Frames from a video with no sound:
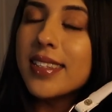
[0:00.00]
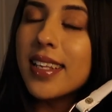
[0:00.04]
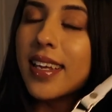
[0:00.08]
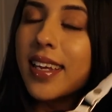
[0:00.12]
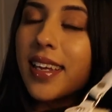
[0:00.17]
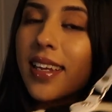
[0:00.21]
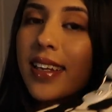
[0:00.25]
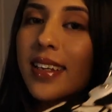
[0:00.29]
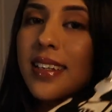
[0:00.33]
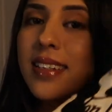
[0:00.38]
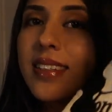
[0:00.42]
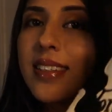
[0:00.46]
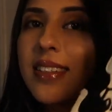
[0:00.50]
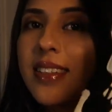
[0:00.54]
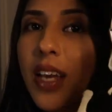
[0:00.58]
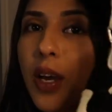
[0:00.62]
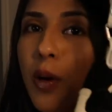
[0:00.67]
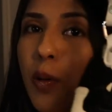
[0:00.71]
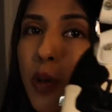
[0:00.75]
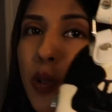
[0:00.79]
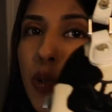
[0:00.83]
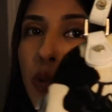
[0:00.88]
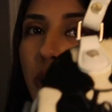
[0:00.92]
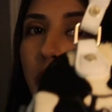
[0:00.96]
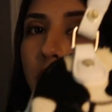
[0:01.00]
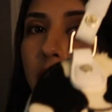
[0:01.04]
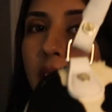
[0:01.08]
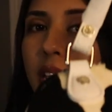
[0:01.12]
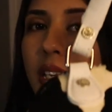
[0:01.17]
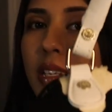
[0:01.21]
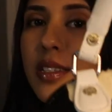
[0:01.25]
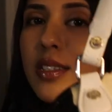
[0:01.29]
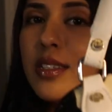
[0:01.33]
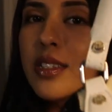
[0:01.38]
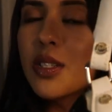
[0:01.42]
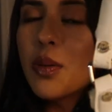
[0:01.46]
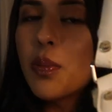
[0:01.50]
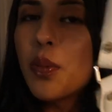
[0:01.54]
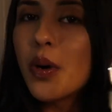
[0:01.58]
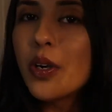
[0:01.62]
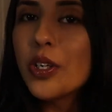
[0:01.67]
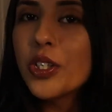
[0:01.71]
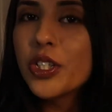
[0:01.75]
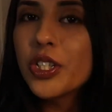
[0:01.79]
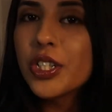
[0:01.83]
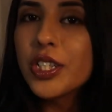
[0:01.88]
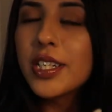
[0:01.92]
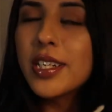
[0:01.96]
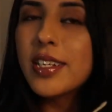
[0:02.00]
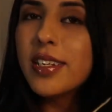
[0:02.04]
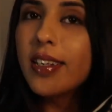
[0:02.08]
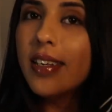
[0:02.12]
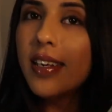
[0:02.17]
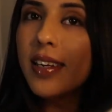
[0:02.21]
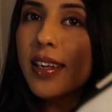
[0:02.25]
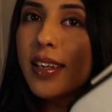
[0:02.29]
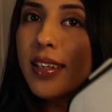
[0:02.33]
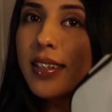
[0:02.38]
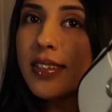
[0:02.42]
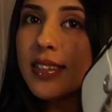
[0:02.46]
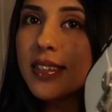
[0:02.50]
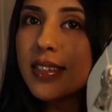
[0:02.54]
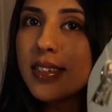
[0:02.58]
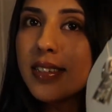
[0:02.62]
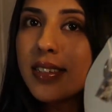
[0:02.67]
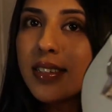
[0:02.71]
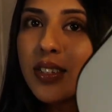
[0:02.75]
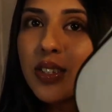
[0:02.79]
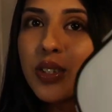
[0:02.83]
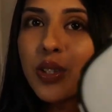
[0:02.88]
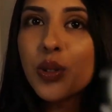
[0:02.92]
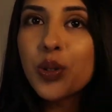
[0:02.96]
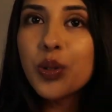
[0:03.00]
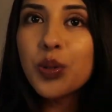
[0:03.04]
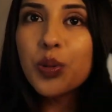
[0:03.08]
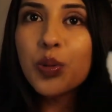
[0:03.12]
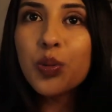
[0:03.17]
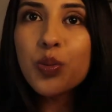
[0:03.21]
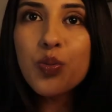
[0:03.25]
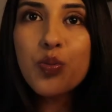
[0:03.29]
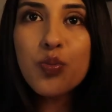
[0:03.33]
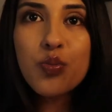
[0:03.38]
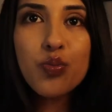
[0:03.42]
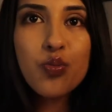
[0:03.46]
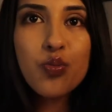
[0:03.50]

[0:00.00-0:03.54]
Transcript: And I was raised partially in Kansas, so,